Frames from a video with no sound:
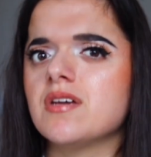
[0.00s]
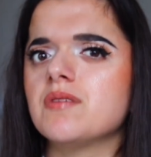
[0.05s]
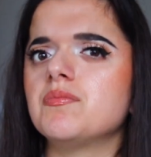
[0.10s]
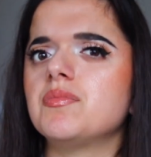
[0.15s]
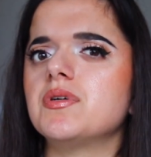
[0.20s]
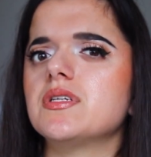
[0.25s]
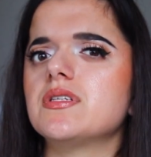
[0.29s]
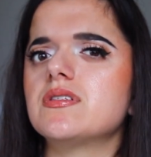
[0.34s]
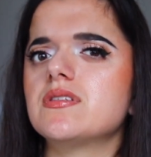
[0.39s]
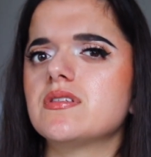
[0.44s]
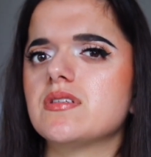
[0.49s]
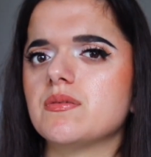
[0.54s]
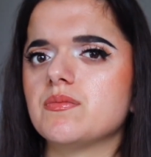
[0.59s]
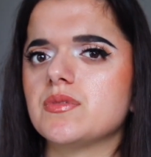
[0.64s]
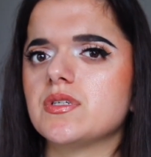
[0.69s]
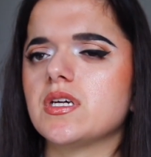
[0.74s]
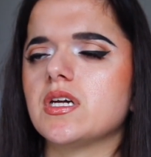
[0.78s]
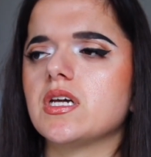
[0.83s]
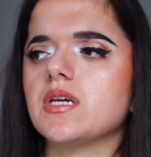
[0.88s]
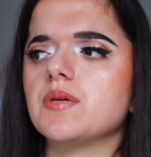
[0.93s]
but
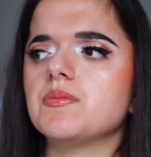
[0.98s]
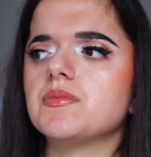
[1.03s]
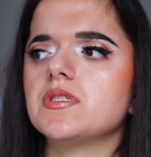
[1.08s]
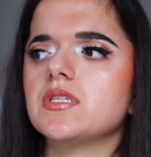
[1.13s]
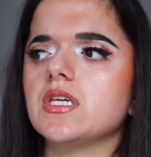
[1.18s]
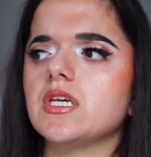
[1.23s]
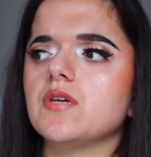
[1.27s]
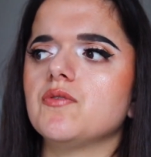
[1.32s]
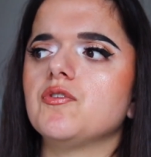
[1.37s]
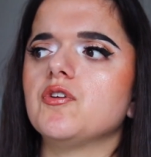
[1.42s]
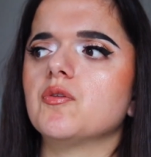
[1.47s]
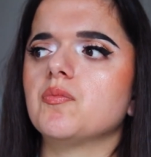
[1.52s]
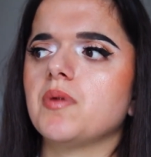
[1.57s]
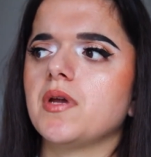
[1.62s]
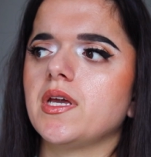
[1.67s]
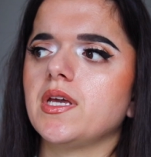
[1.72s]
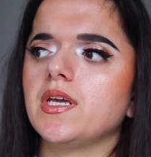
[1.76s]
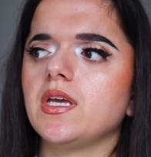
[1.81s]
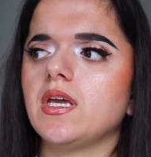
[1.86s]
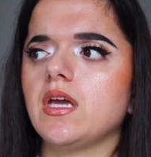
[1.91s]
sometimes if you're
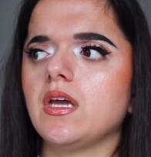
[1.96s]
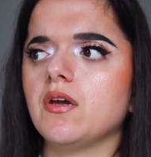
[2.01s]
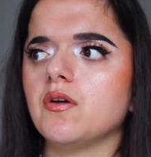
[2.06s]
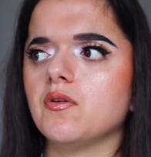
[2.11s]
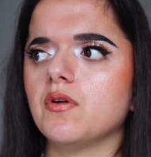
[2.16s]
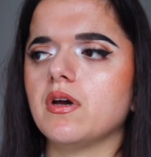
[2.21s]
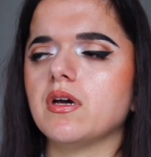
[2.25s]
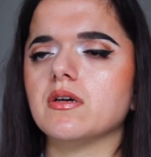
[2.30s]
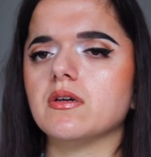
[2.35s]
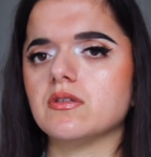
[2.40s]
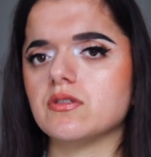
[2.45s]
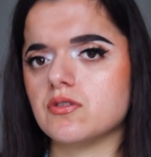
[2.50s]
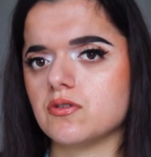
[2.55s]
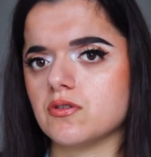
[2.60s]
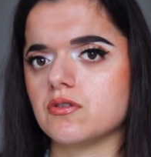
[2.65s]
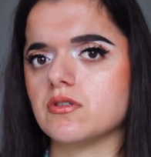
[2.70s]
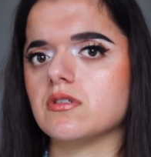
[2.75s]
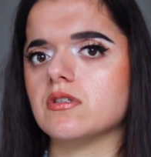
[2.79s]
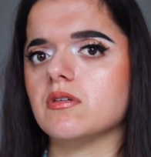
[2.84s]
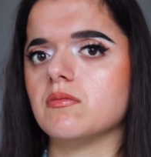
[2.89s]
paying a
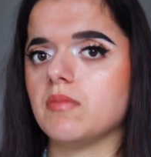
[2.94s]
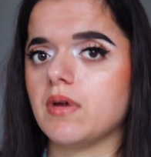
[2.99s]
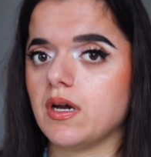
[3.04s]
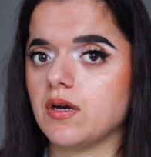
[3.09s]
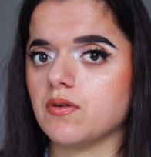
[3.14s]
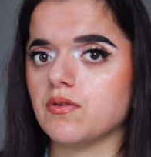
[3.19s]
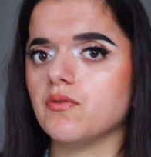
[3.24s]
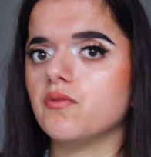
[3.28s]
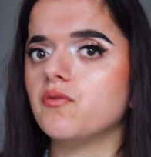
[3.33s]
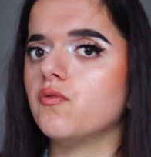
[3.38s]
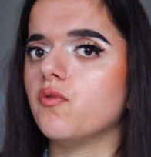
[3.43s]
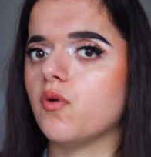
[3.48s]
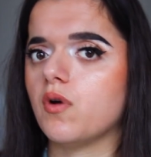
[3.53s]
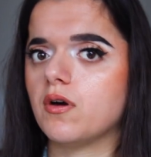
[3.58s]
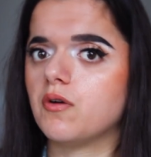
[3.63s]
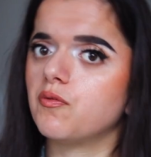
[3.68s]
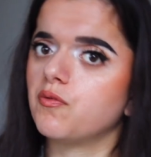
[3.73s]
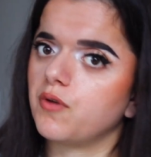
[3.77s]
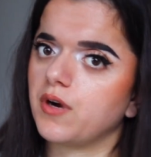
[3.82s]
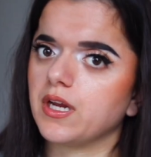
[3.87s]
certain amount for
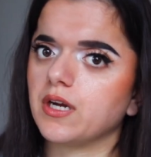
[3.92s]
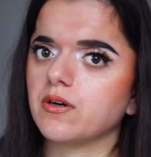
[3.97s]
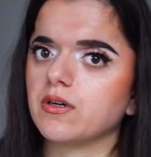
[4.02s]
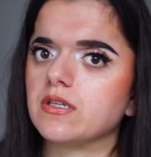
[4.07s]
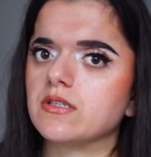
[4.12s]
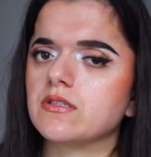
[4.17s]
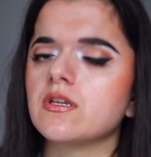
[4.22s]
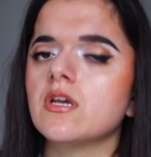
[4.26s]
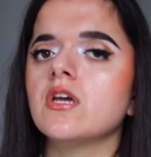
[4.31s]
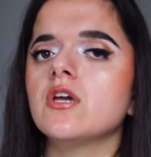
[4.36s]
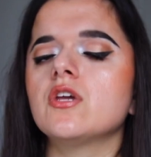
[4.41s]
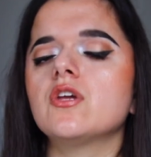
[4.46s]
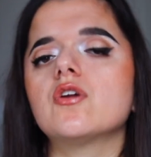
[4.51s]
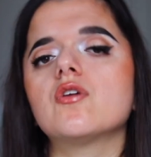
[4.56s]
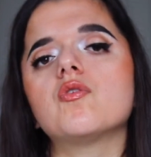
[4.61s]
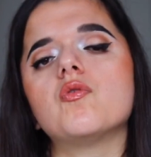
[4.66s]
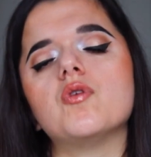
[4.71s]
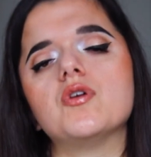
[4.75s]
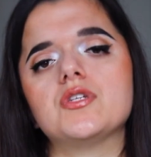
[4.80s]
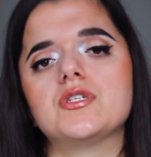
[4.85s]
a fragrance,
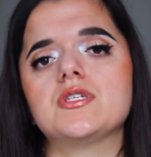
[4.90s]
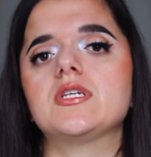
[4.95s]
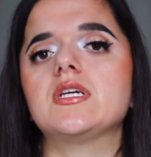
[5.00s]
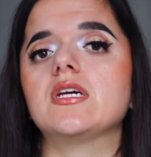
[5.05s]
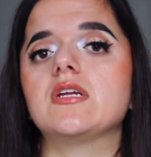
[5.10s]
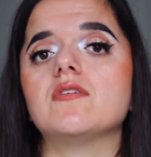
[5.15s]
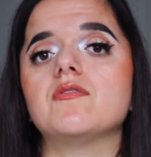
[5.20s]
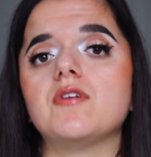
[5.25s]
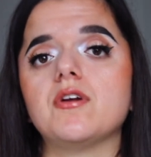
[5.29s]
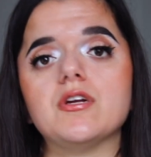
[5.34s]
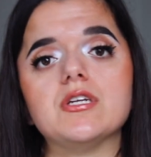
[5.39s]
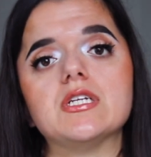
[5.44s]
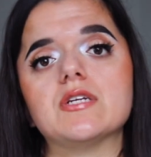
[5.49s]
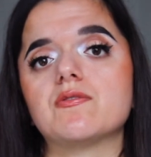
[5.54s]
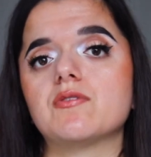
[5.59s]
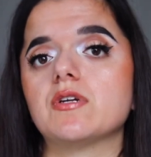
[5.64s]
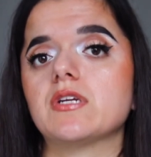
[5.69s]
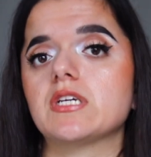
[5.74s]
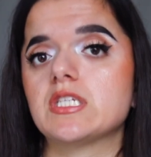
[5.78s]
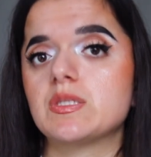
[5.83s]
you're going to get a very
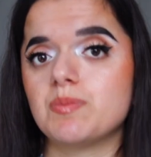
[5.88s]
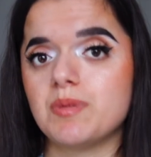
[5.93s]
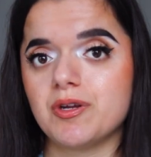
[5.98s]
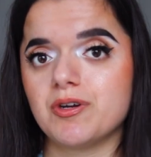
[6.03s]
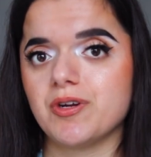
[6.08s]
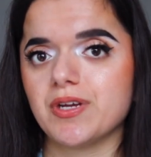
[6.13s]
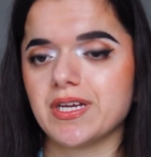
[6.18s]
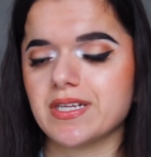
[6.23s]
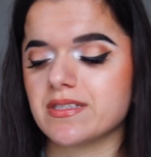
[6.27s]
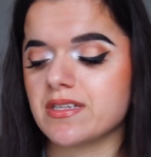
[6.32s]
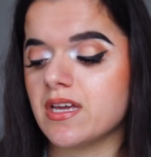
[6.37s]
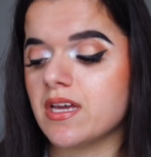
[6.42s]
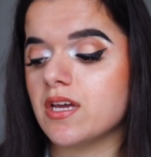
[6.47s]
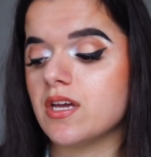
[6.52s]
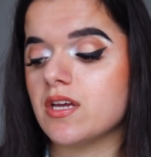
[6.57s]
different experience.